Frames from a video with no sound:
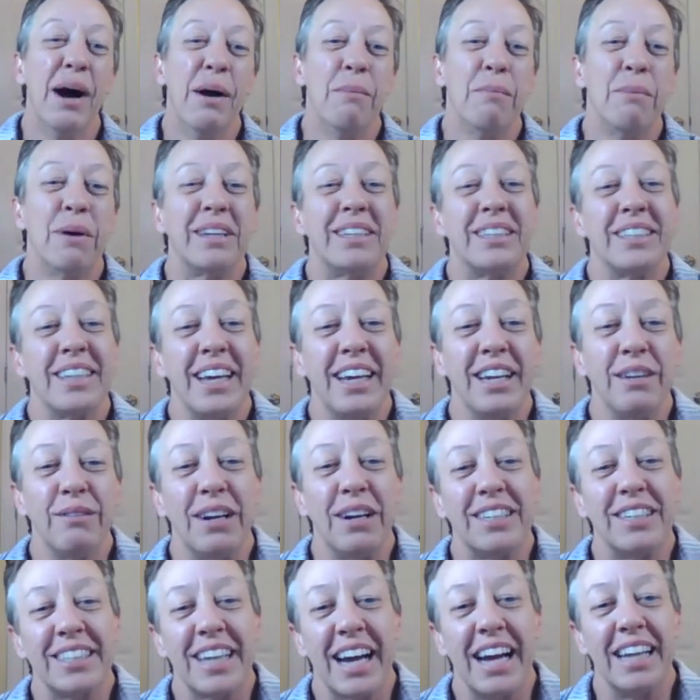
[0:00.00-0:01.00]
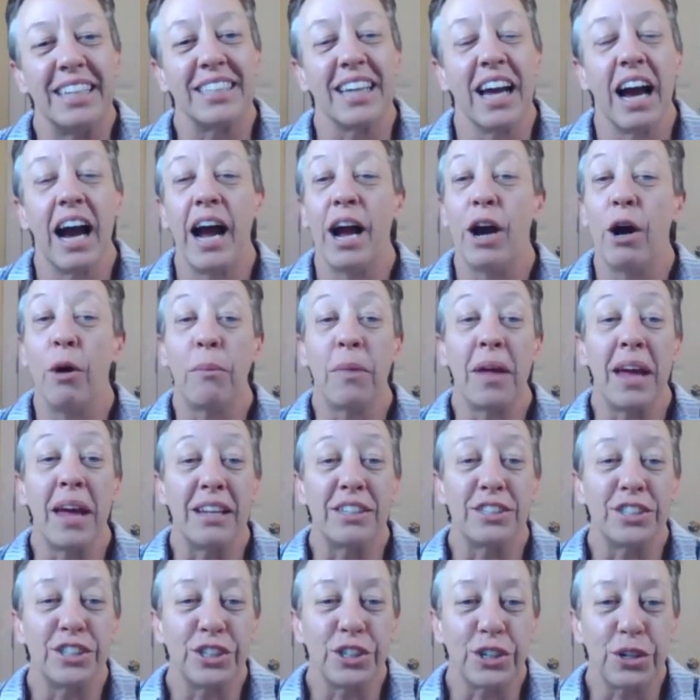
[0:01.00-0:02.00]
But anyways, guys, I hope that
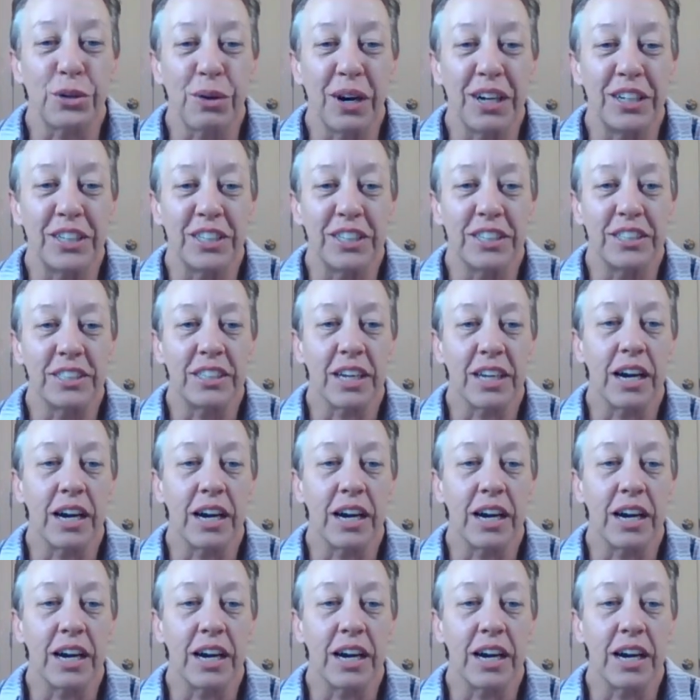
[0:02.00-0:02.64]
answers your questions.